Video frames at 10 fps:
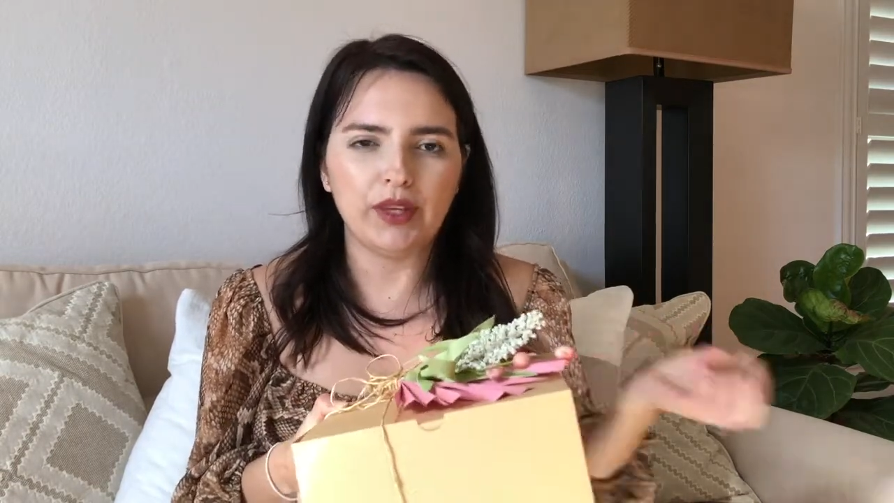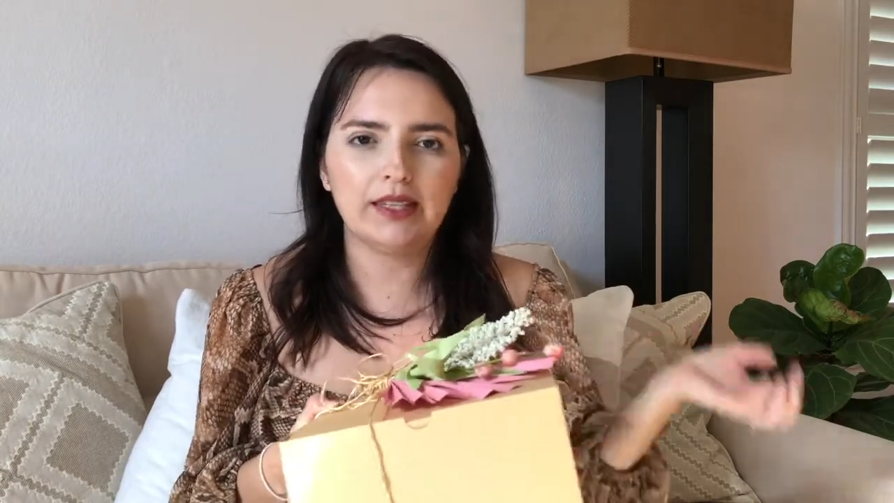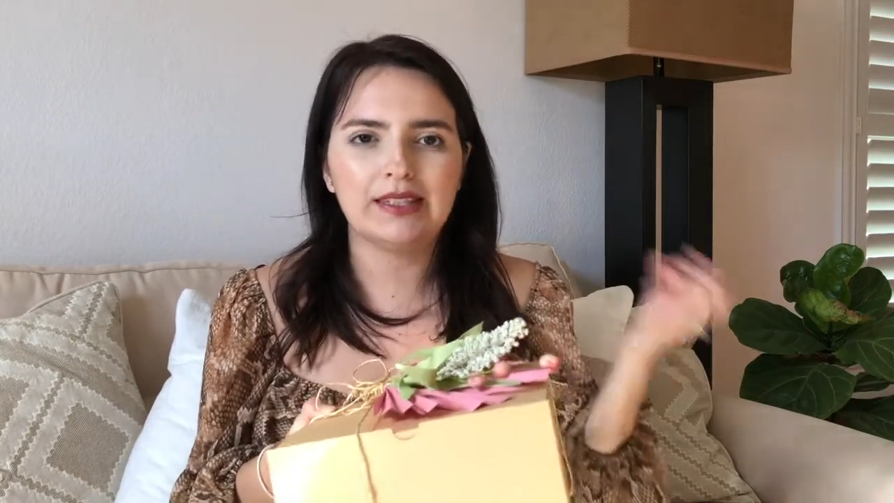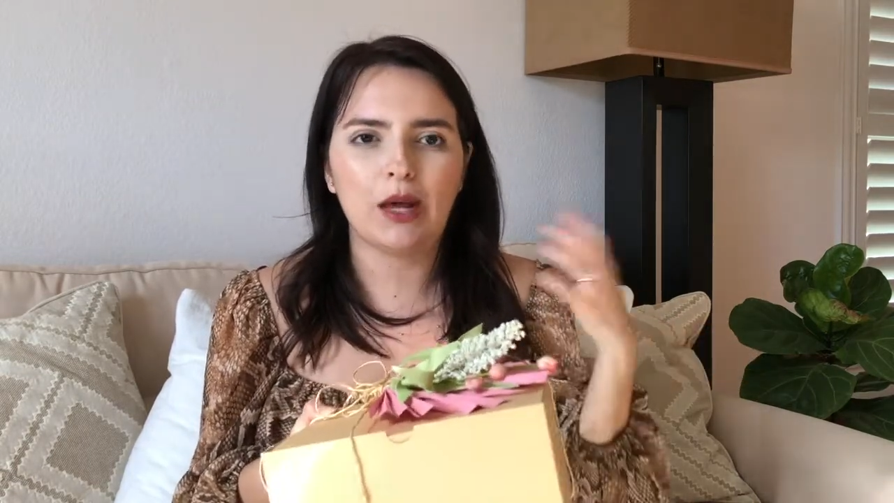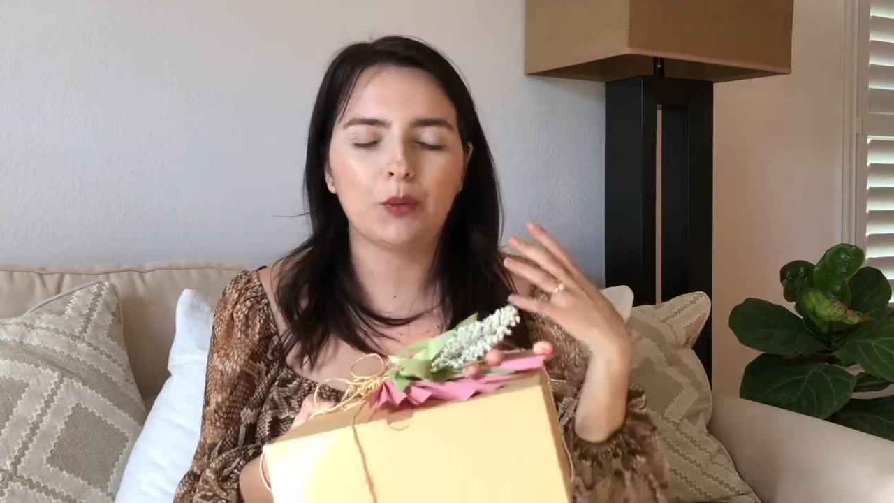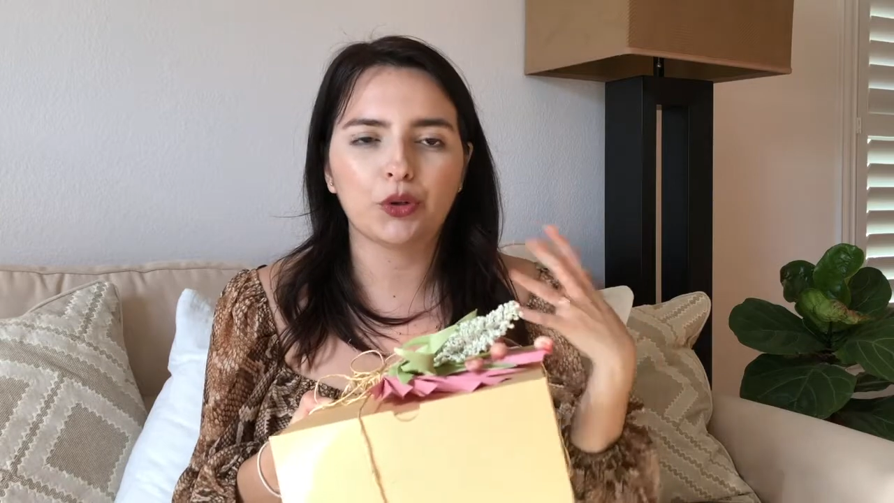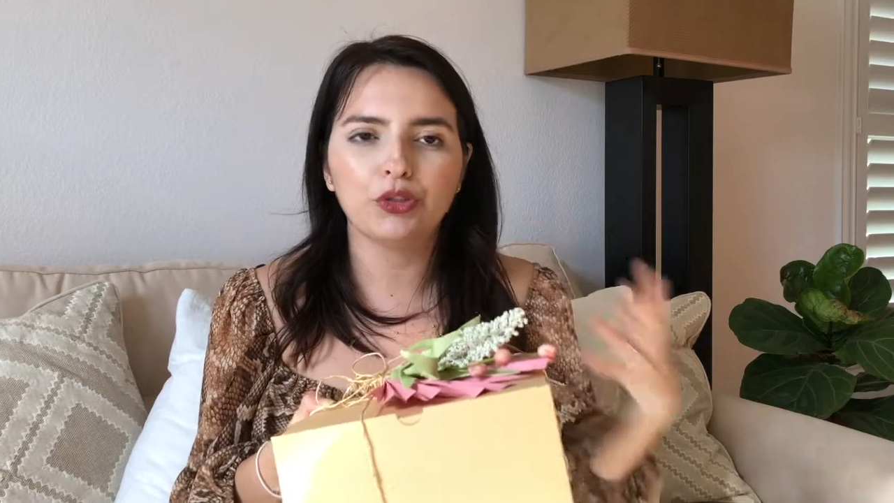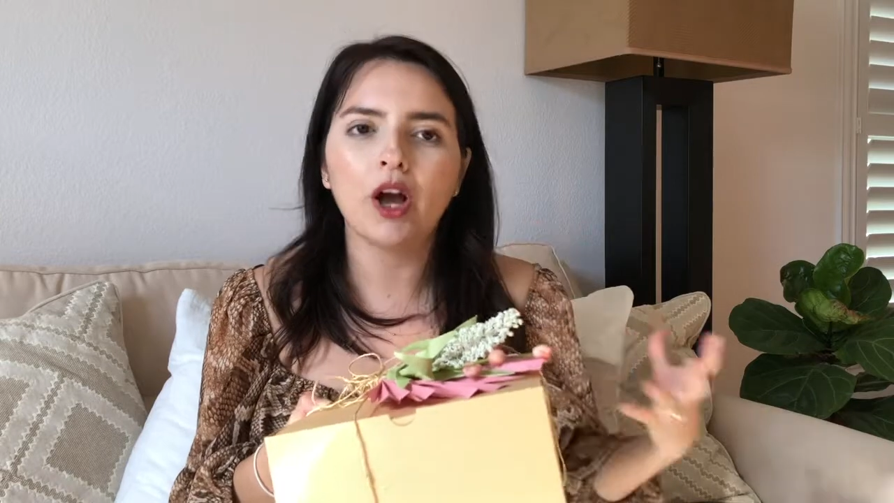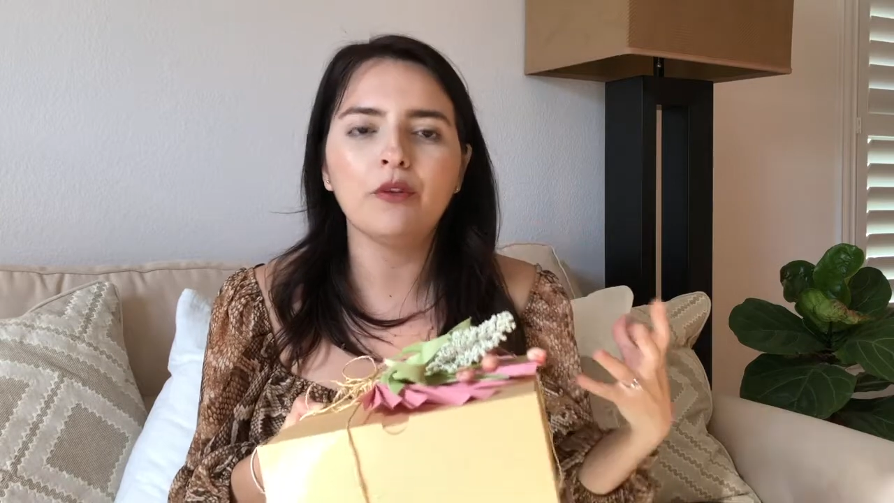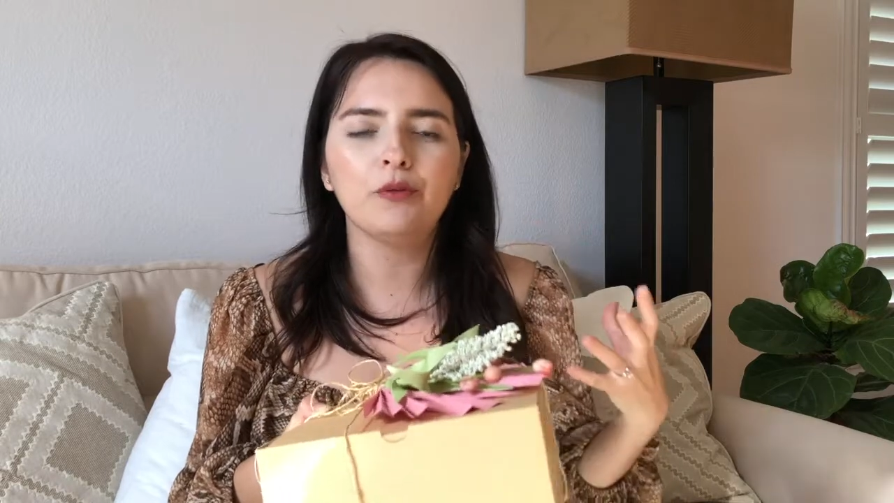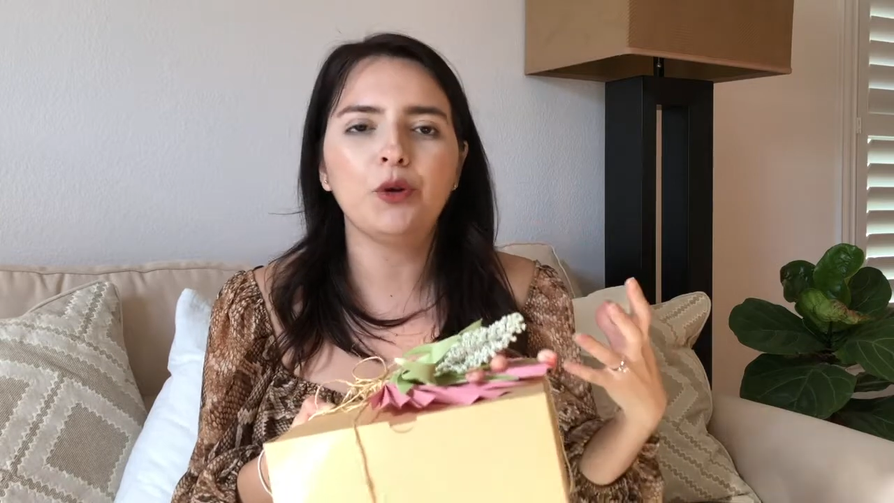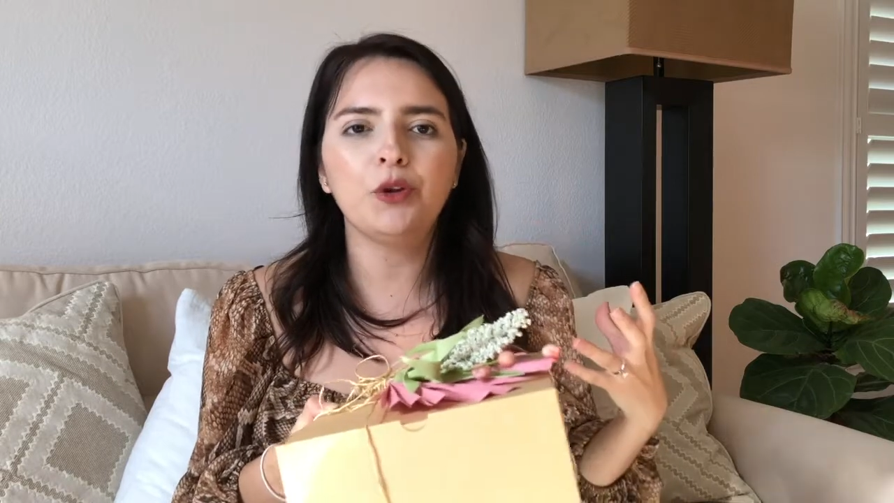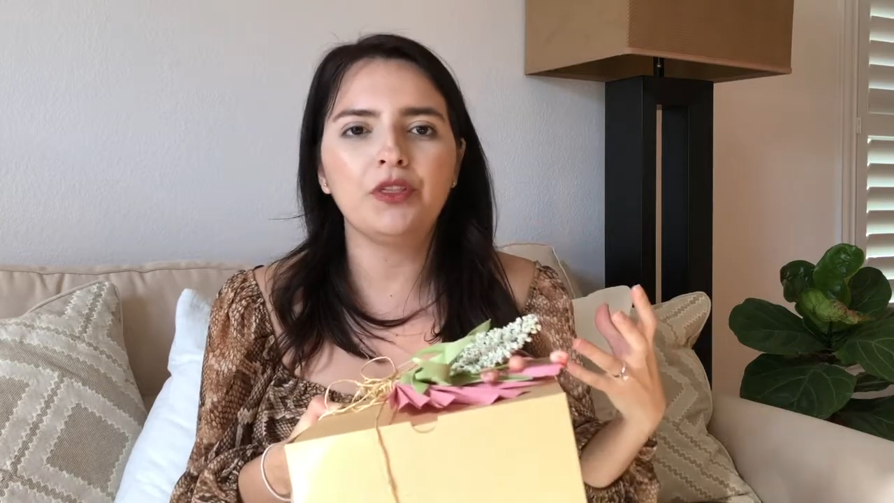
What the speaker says: things that were thoughtful,